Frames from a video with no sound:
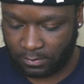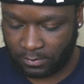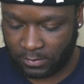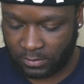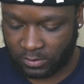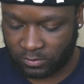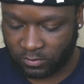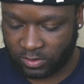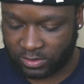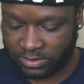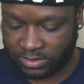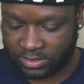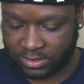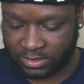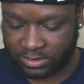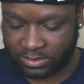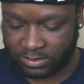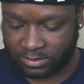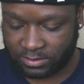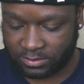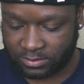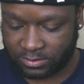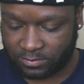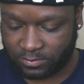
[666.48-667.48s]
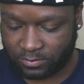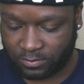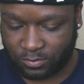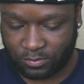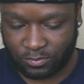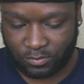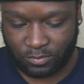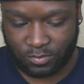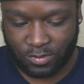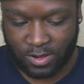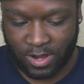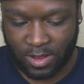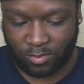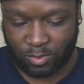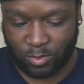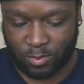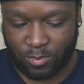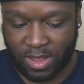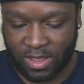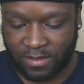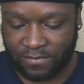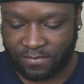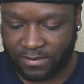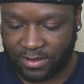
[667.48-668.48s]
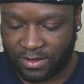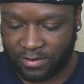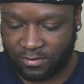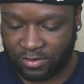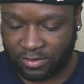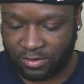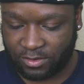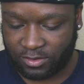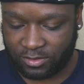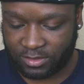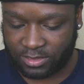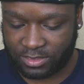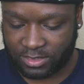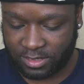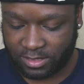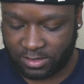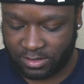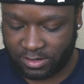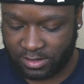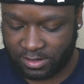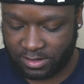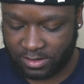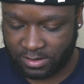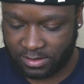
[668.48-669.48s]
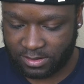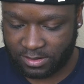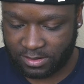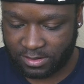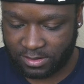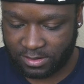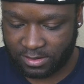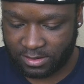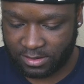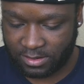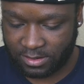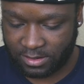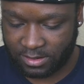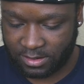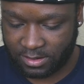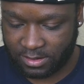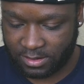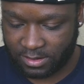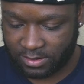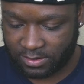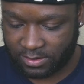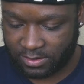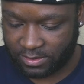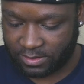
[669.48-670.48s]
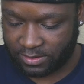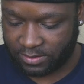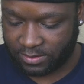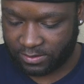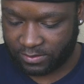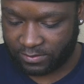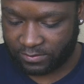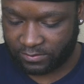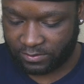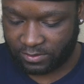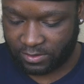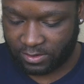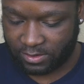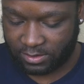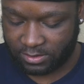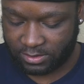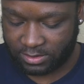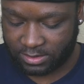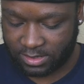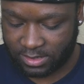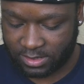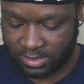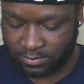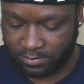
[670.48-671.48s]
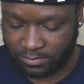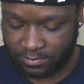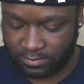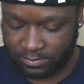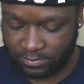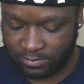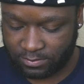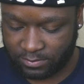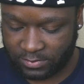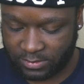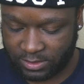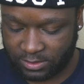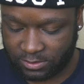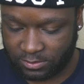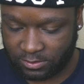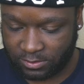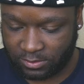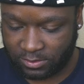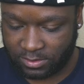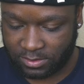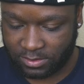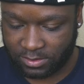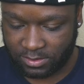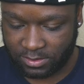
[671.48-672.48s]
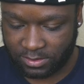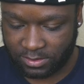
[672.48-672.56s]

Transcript: which is probably my favorite utility of all time. Duke